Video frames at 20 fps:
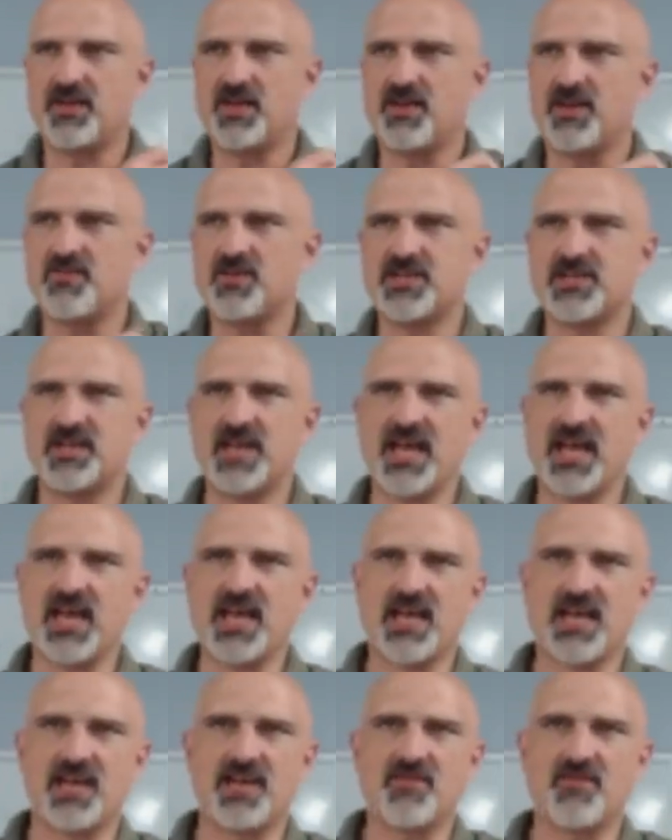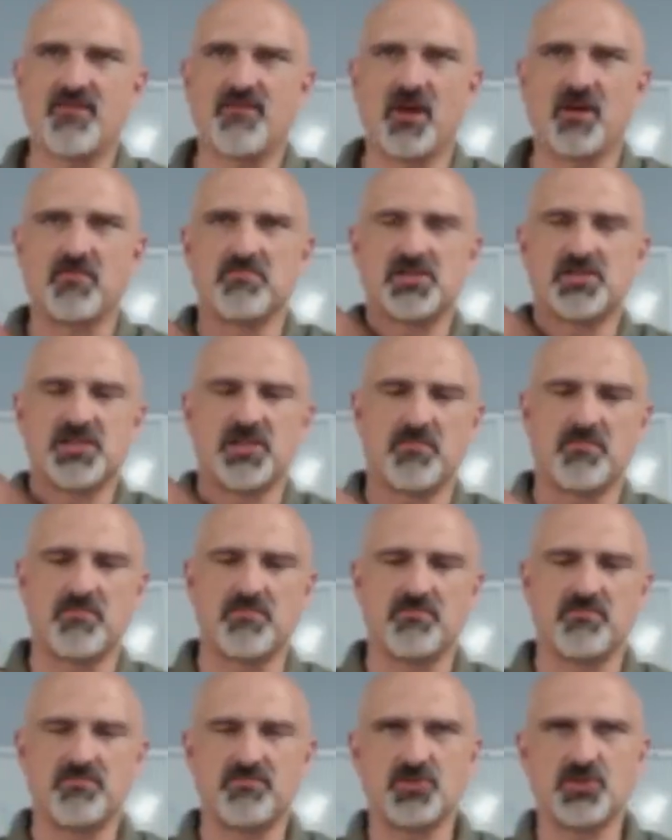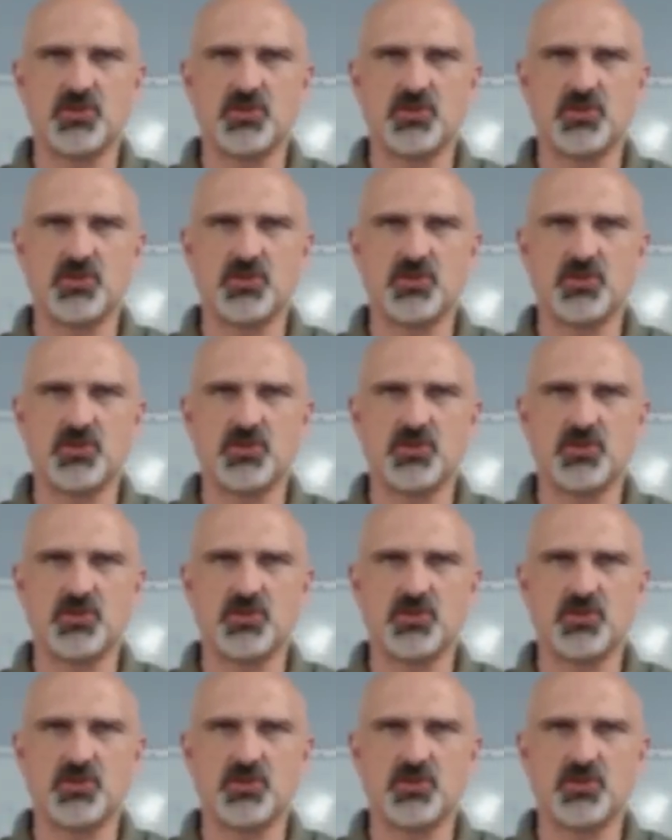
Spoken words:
even today from some